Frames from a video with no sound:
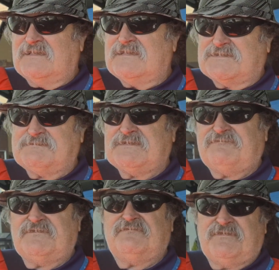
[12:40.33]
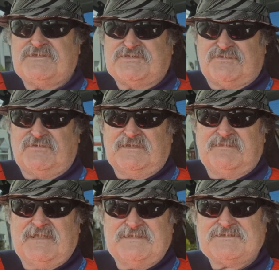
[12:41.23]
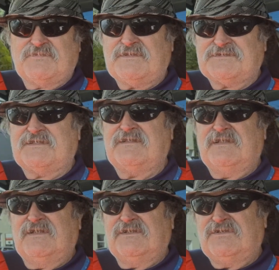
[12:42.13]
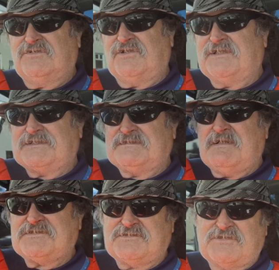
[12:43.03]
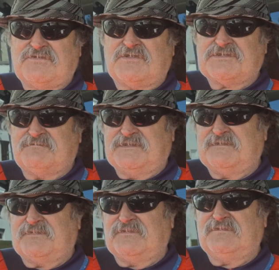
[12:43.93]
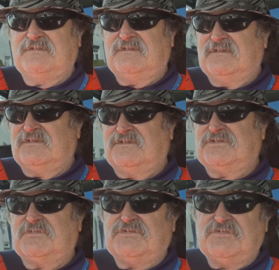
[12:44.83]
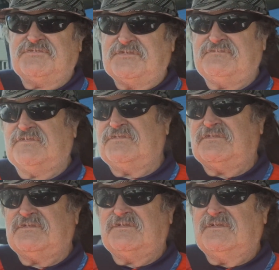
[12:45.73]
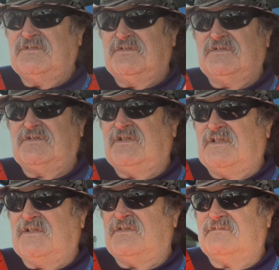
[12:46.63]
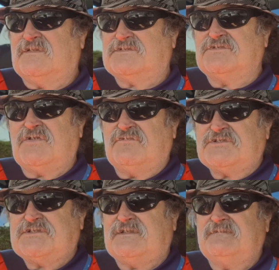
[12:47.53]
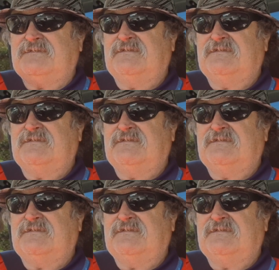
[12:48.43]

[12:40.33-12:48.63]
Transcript: it's something I feel very strongly about, and that's why I say you've got to get the message across to people. You're doing nothing wrong. Uh, it's not Russia.